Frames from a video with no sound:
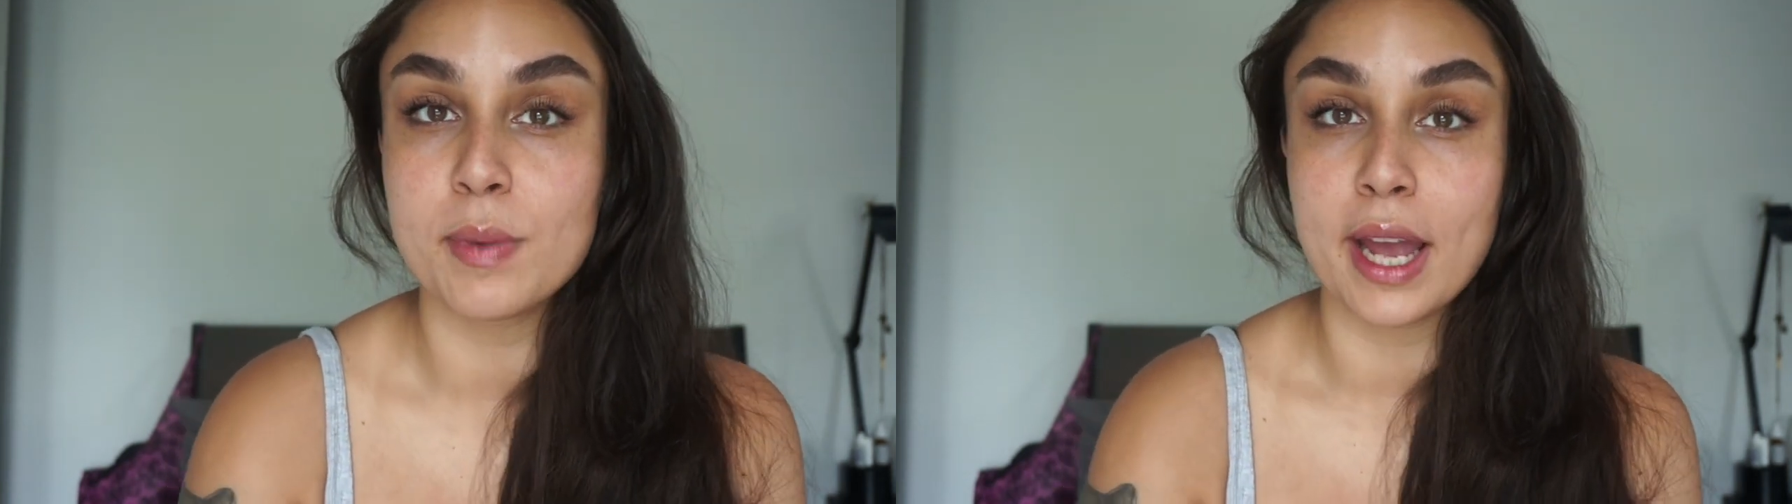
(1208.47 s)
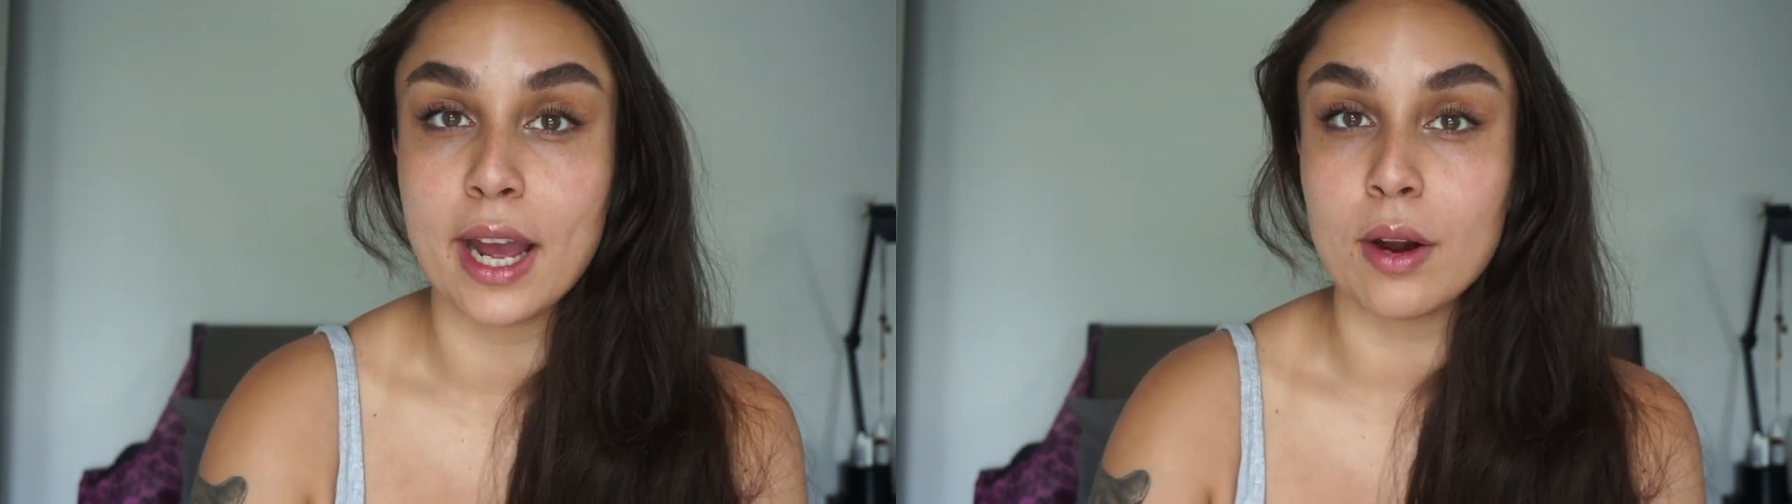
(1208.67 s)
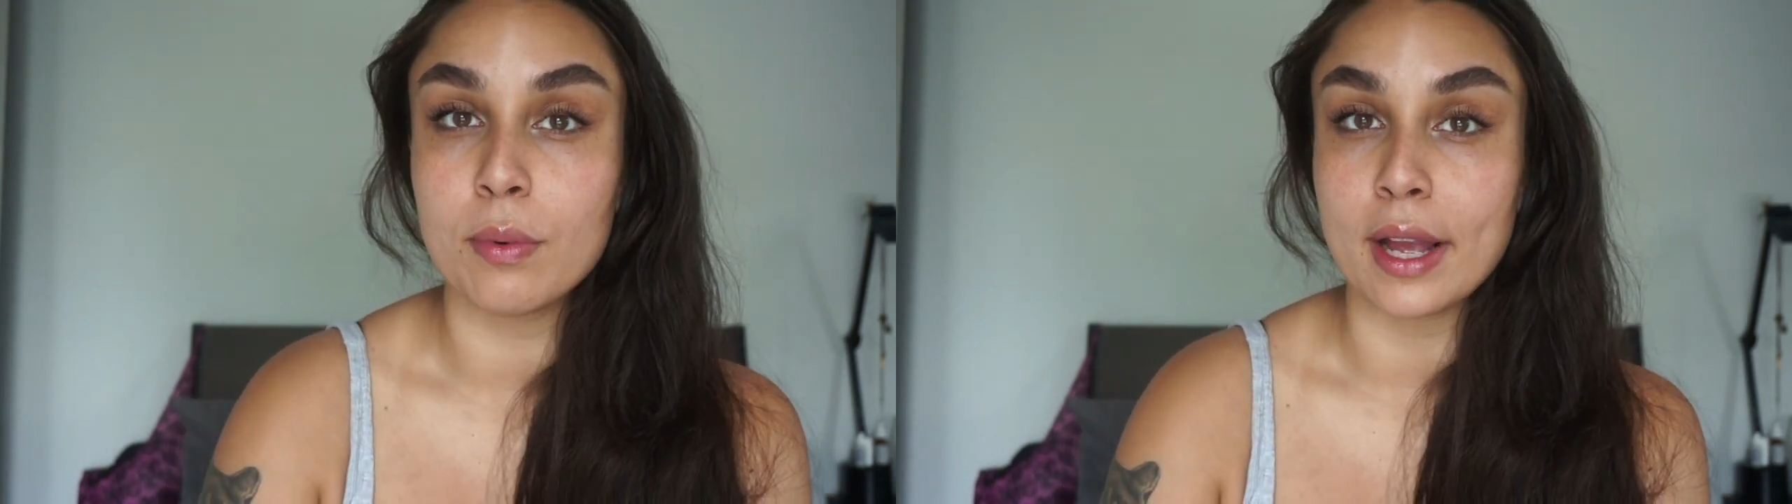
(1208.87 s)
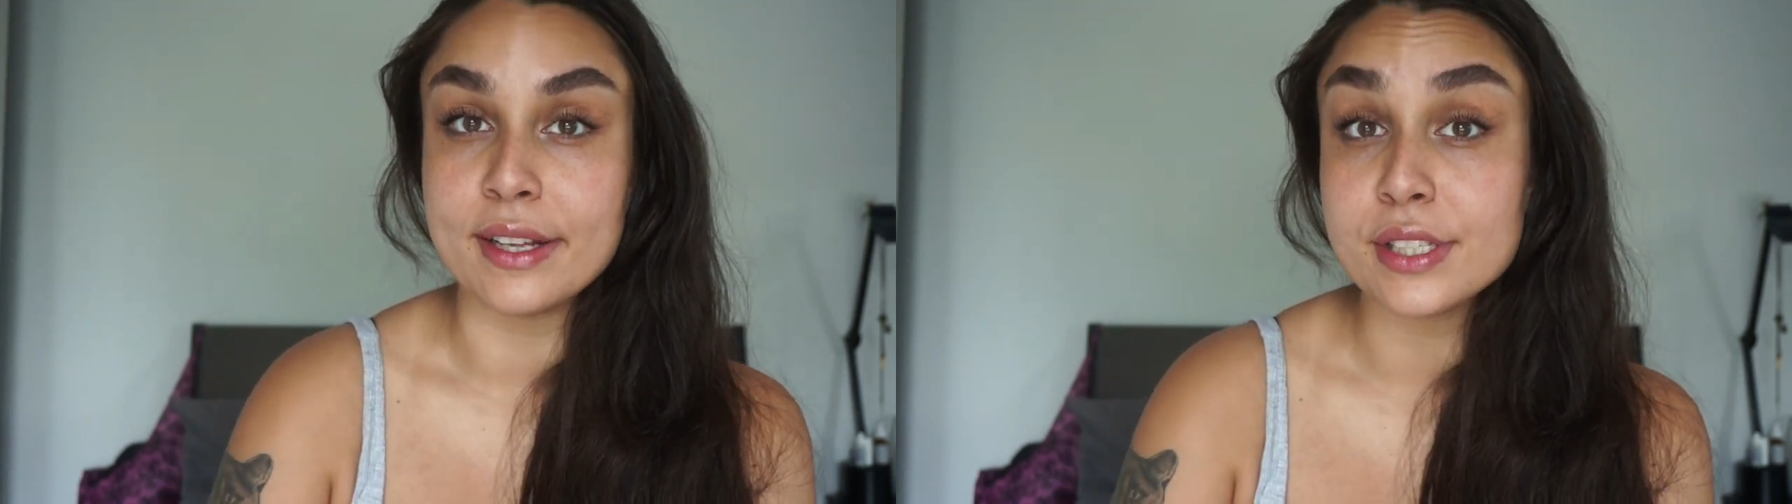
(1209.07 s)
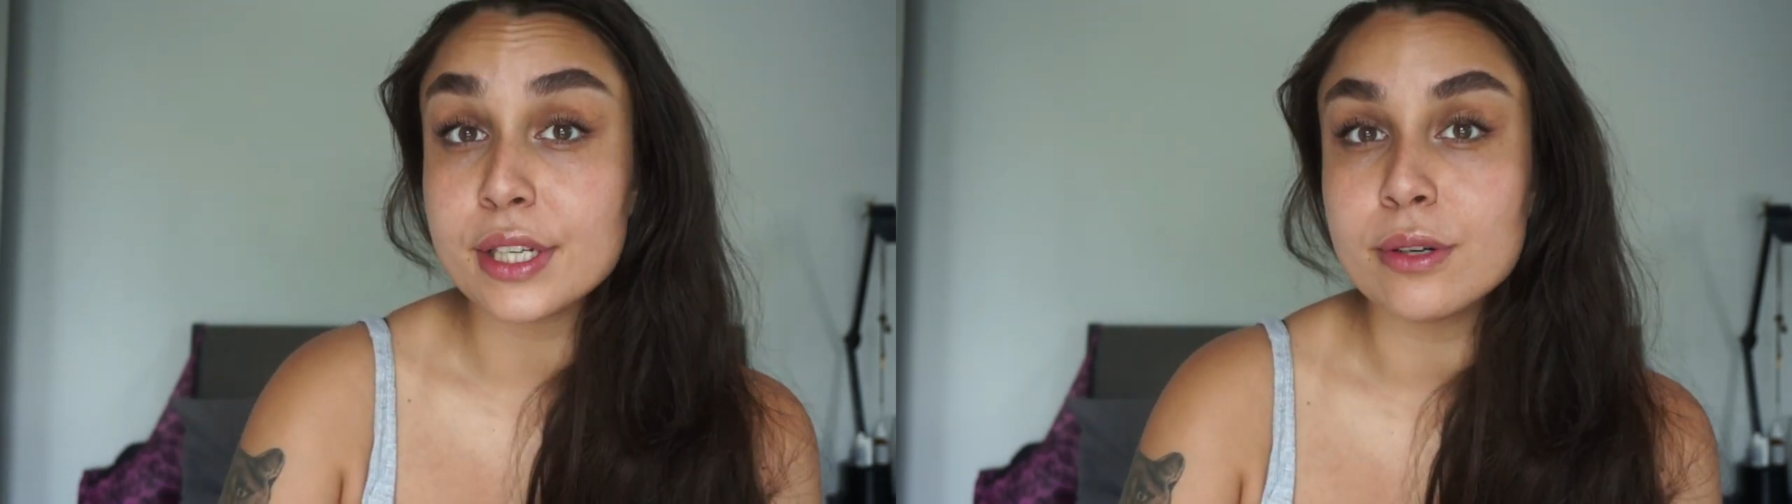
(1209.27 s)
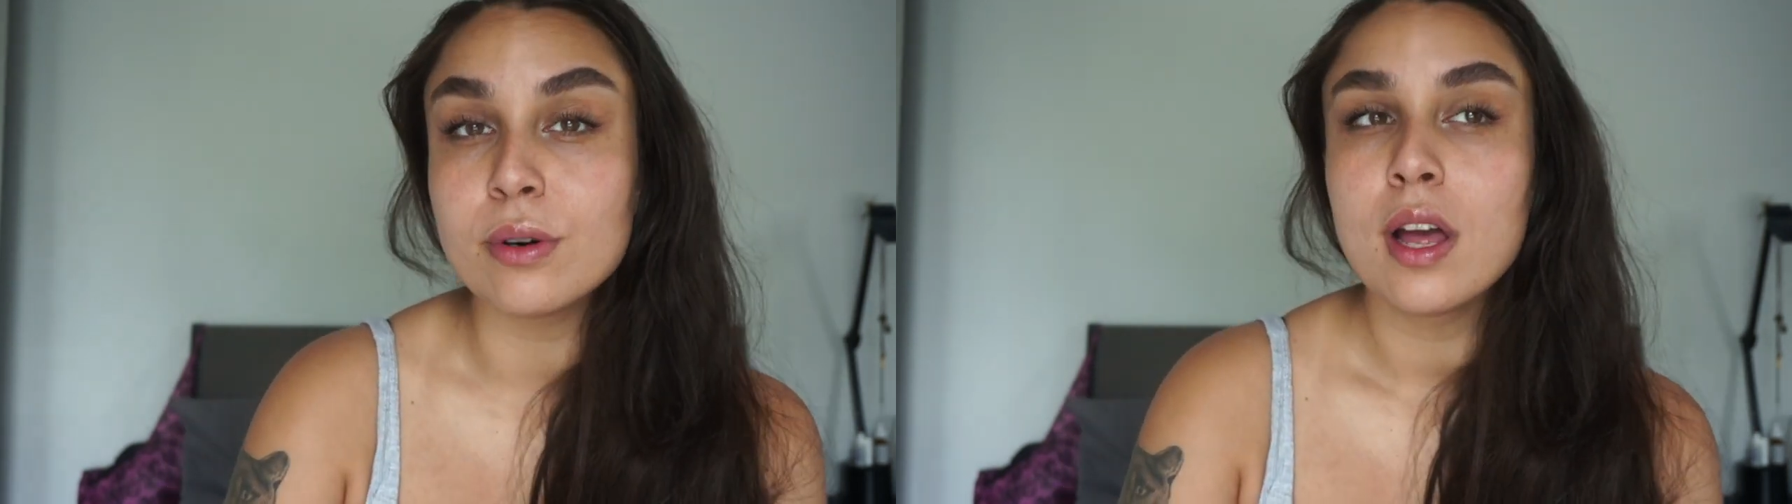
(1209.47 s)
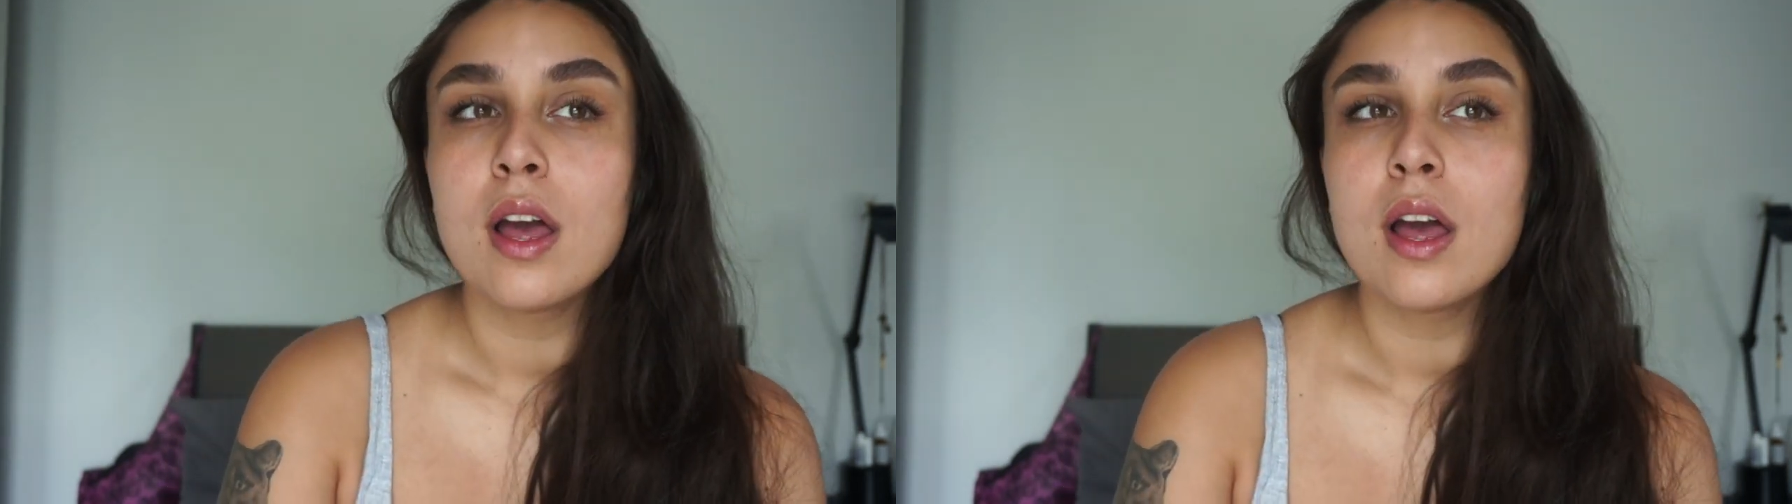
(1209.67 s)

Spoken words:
my hair when I do.